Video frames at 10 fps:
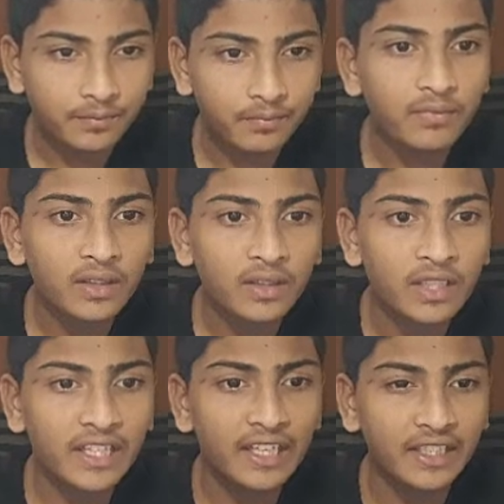Here
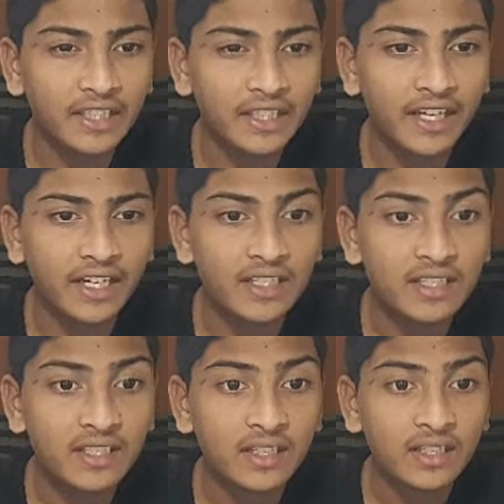it indicates
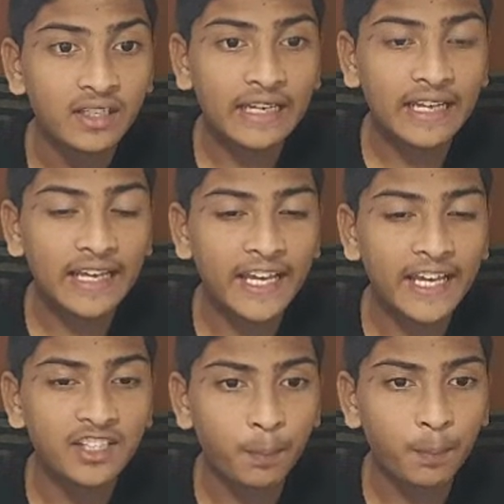that X
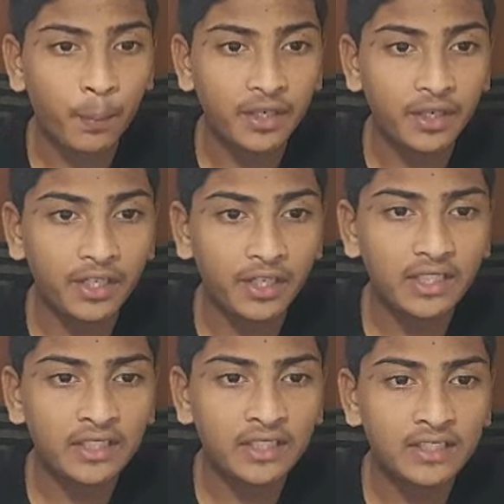property,
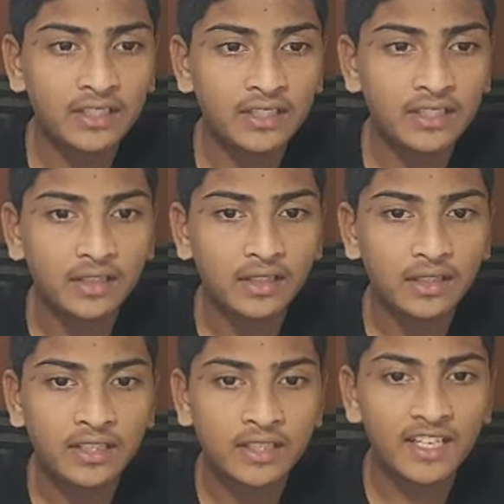this
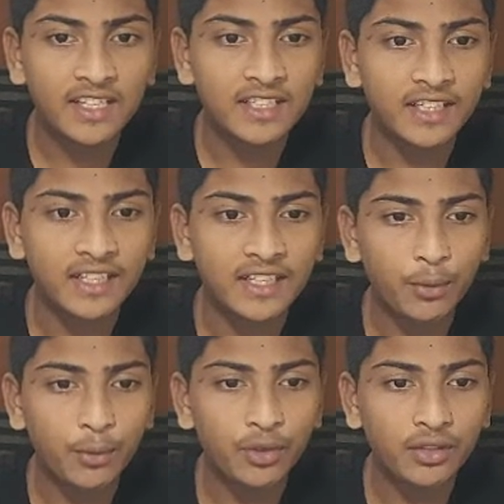sentence indicates
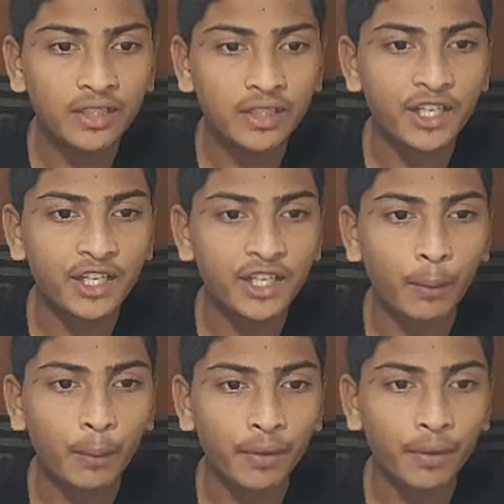about the X
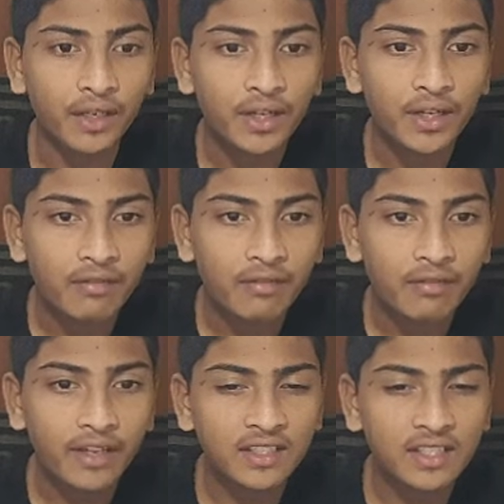property, where X
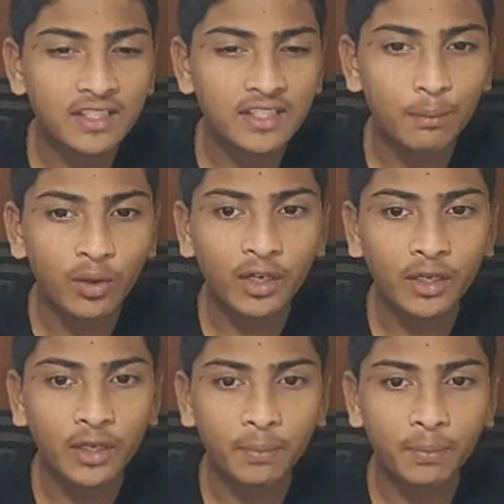is symbolic
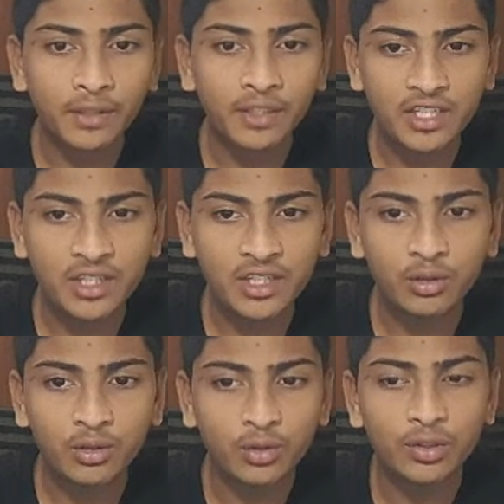representation used
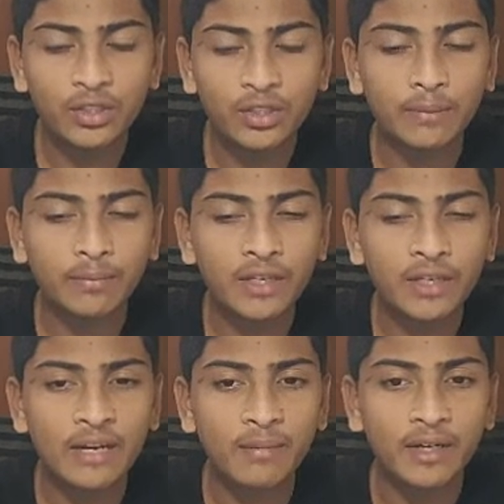to describe the
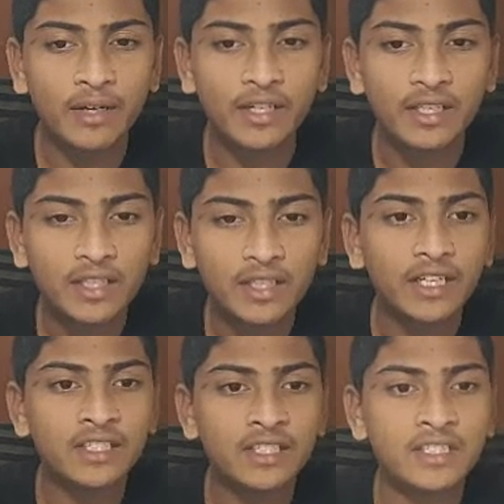element. It is
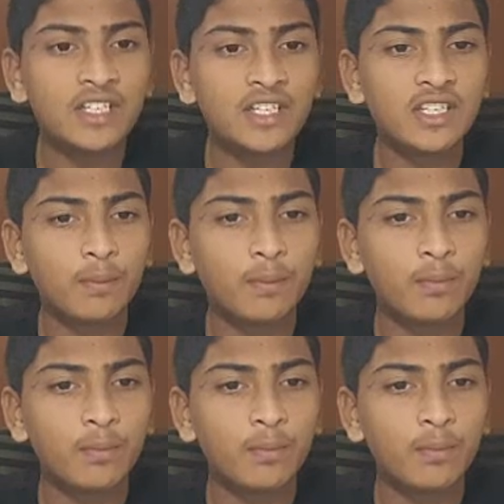just a symbolic